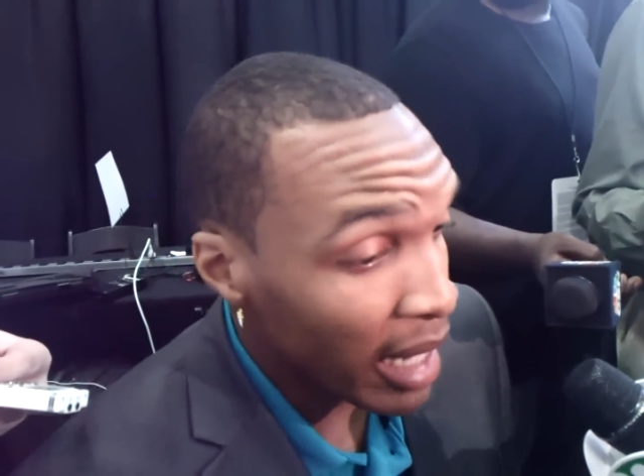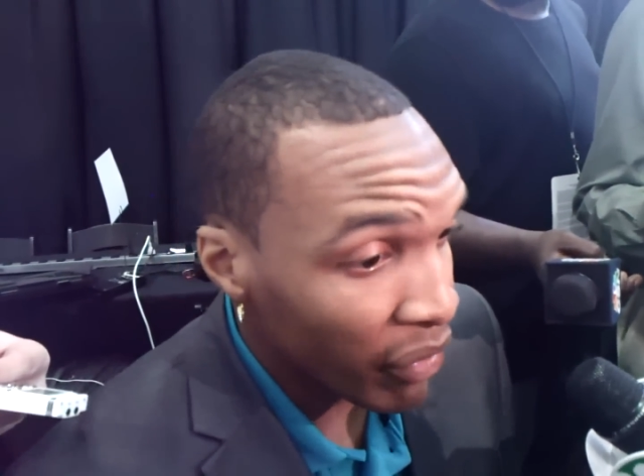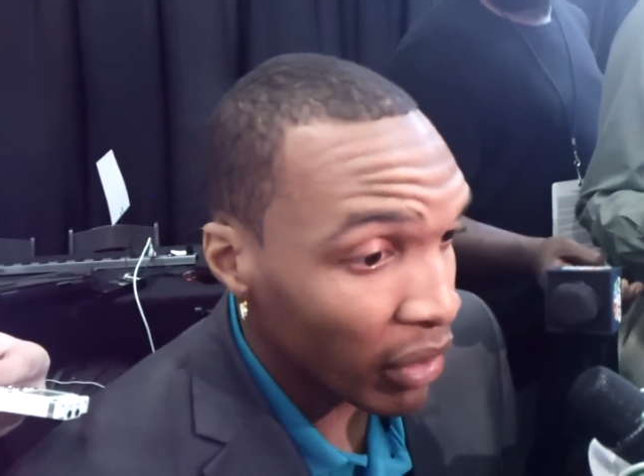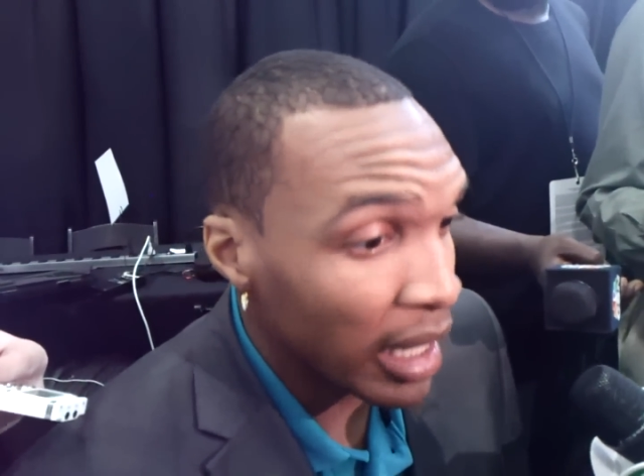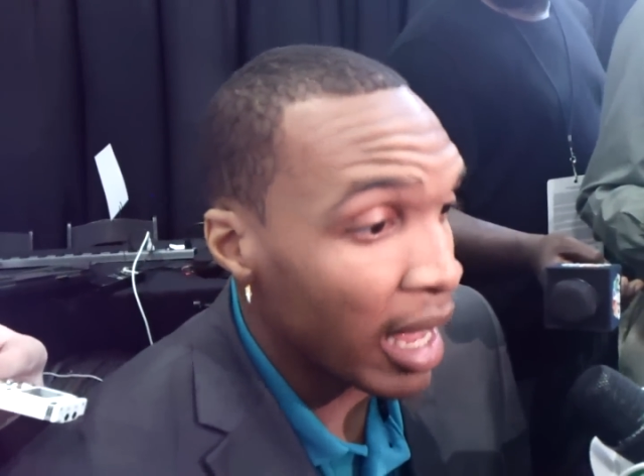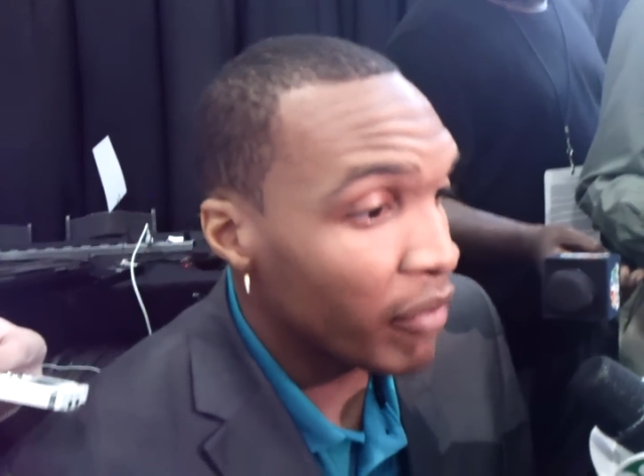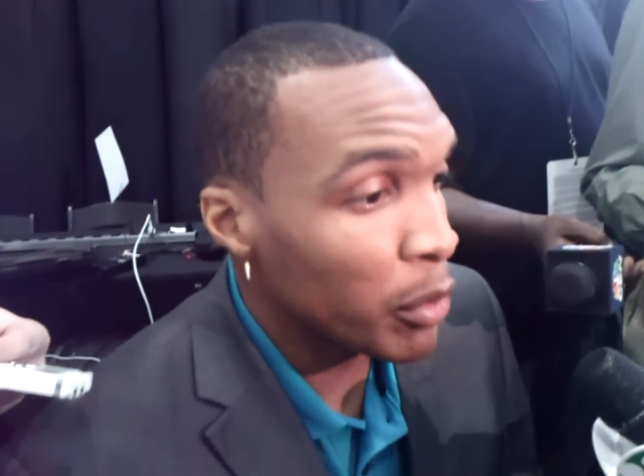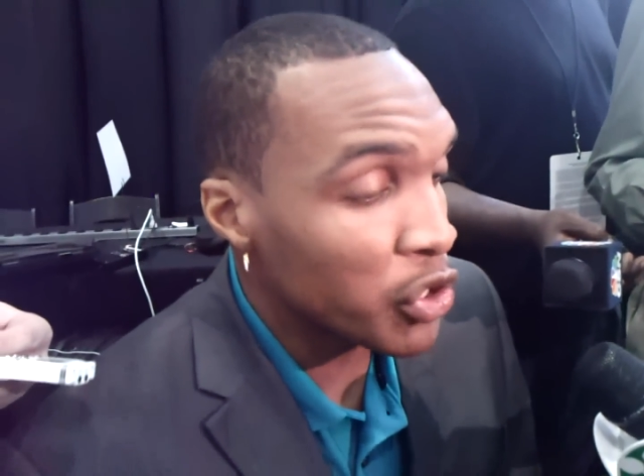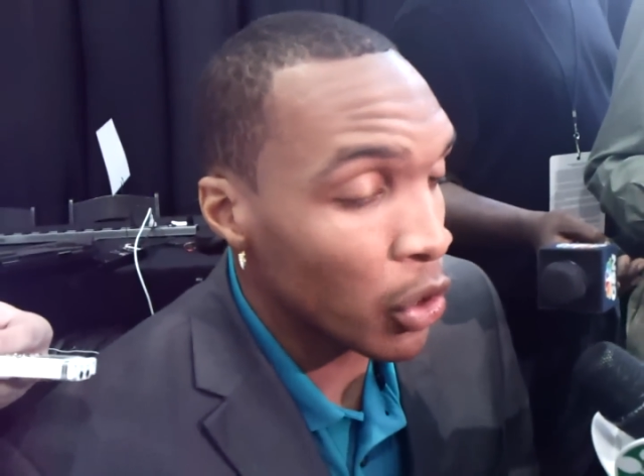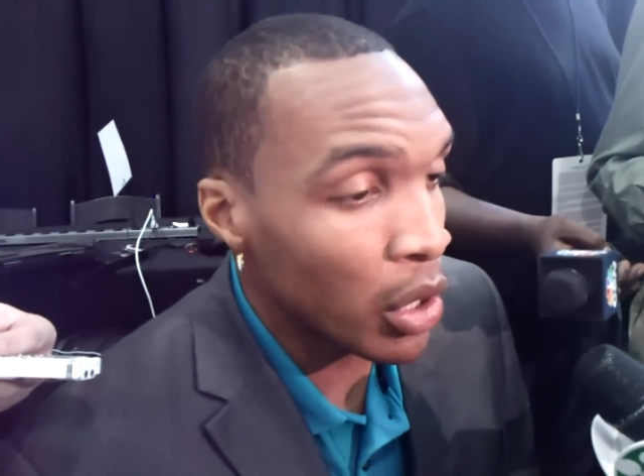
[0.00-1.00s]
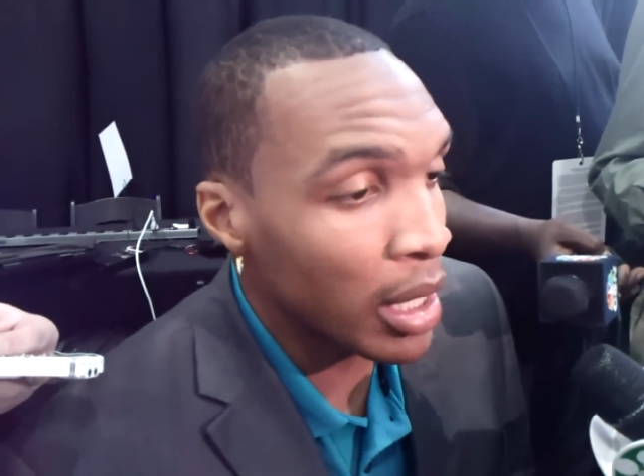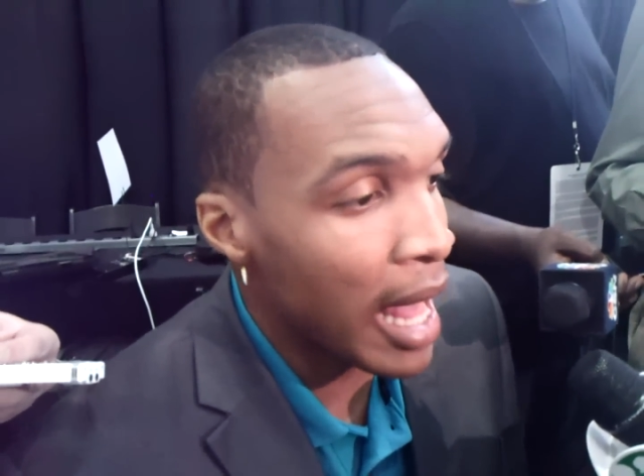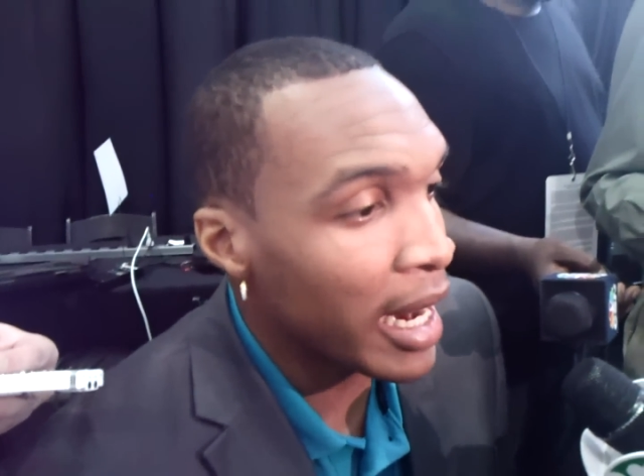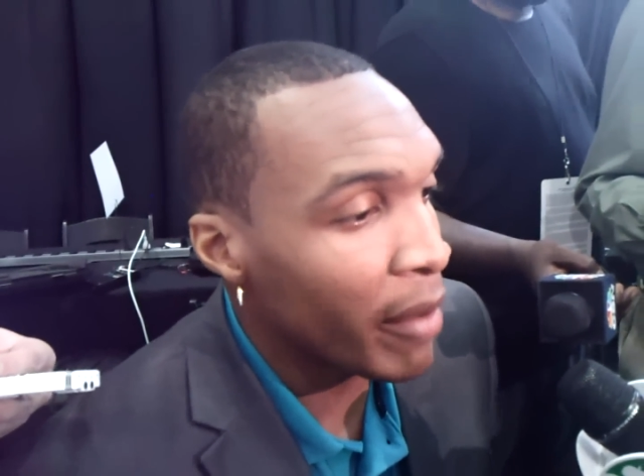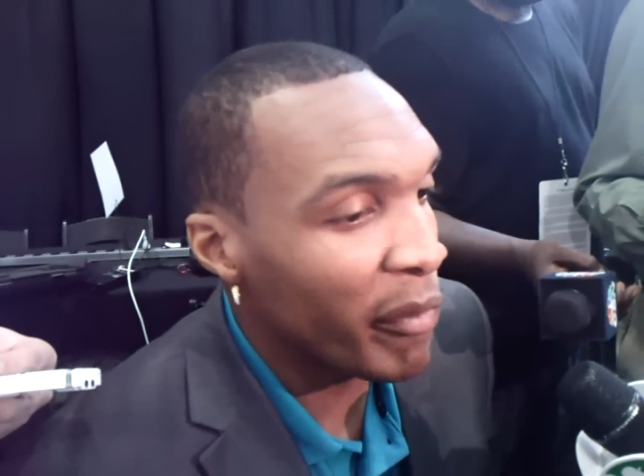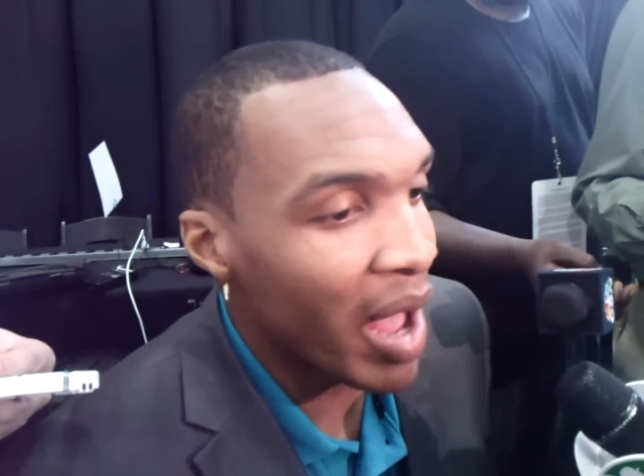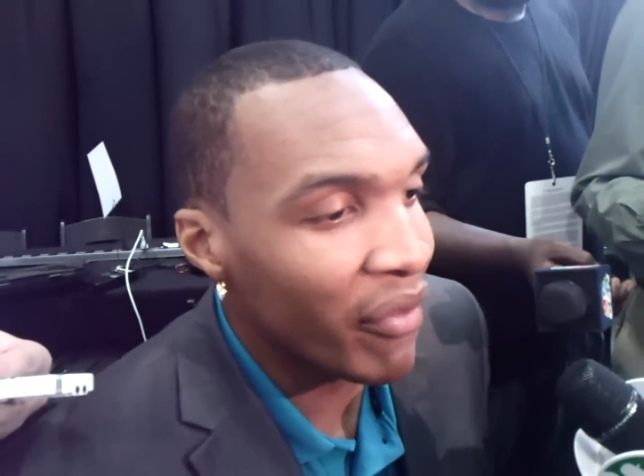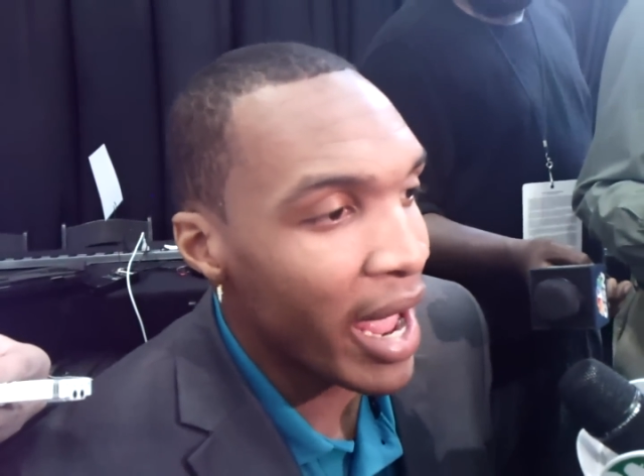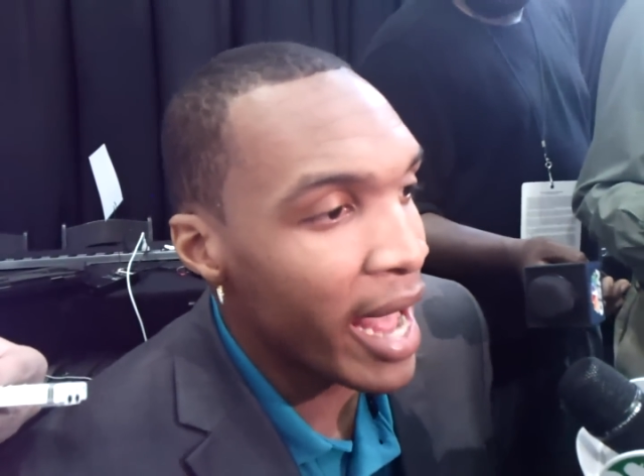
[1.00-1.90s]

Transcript: Definitely. I've matured a lot. I've